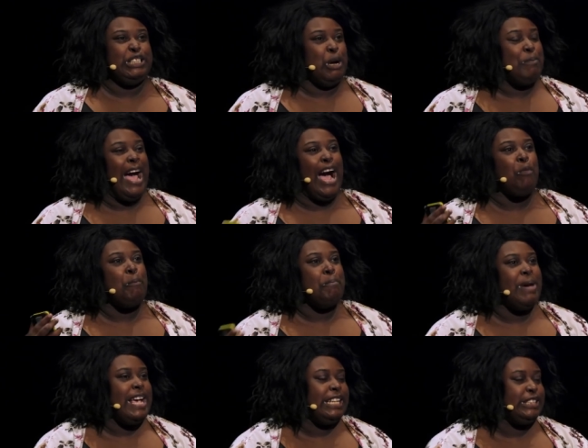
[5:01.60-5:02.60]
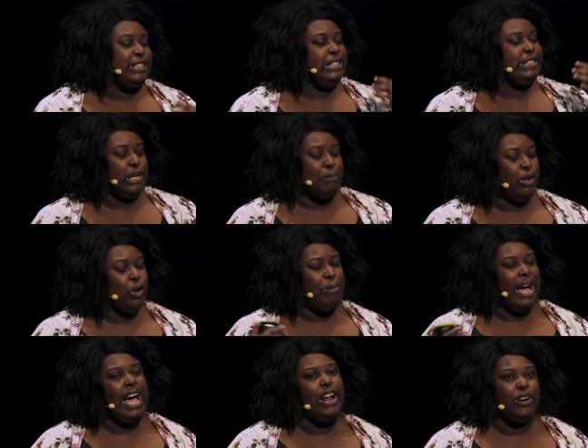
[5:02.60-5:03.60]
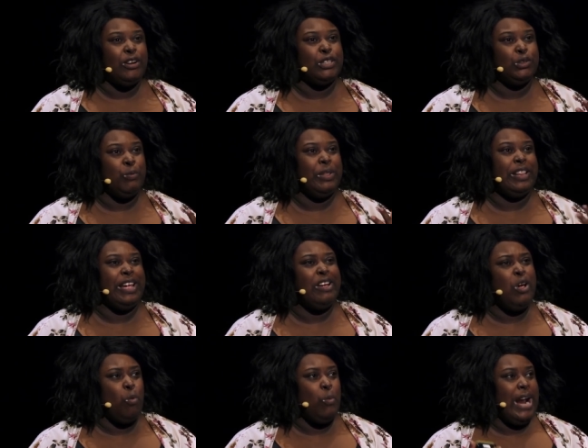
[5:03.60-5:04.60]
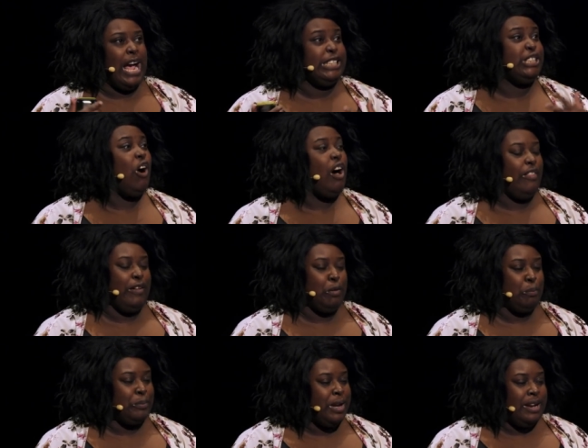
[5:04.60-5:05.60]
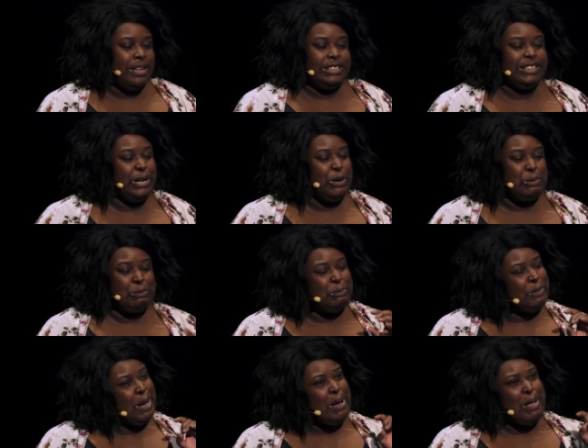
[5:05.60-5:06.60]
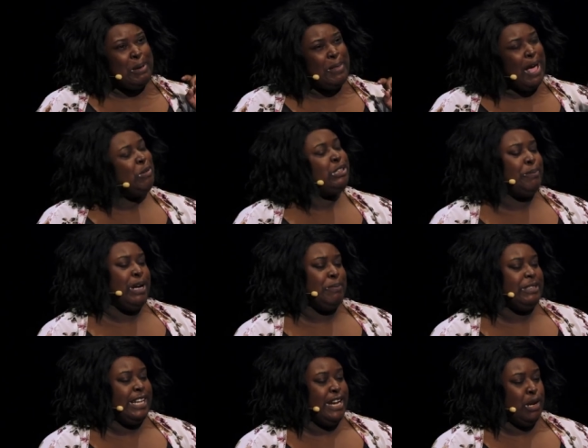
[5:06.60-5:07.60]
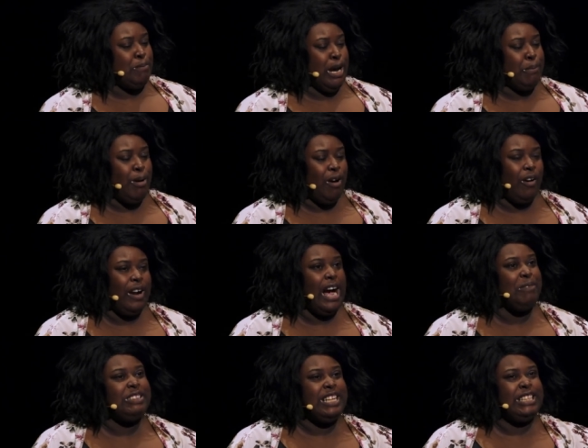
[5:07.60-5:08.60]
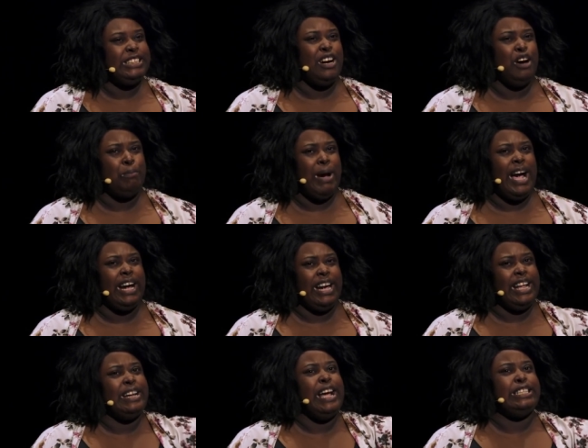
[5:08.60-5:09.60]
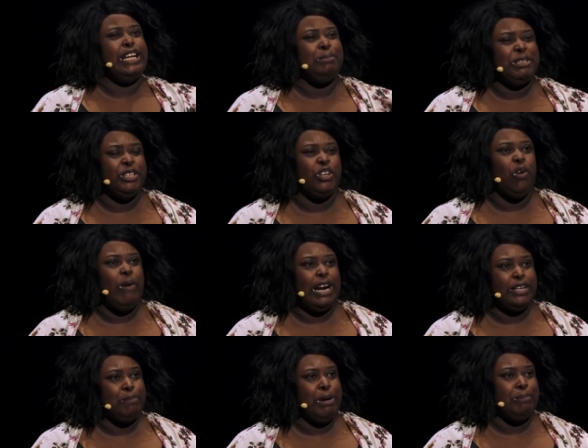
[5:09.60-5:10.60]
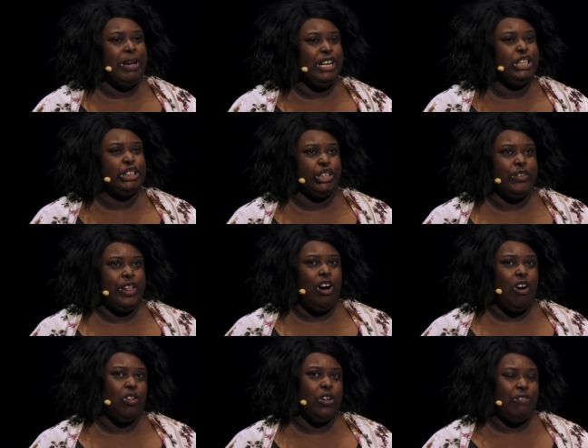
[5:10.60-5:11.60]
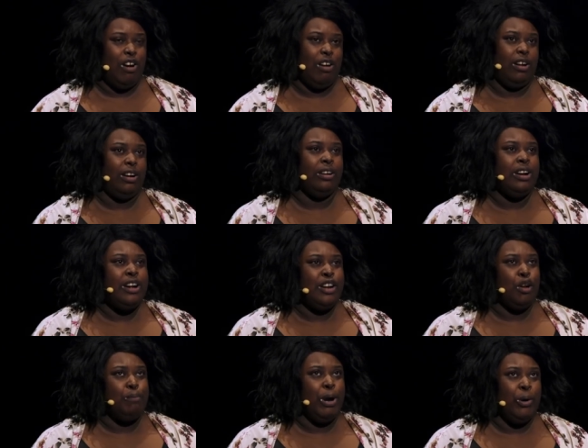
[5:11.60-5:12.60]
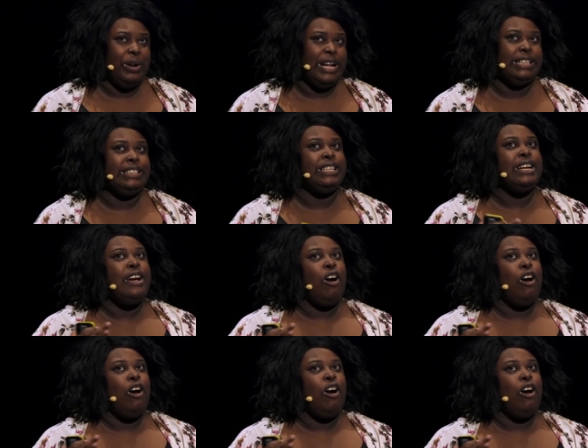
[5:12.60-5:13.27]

somehow missed similar patterns when I saw them. So that was a big mistake on my part. I've since gone back and attempted to correct it by making sure that all of our components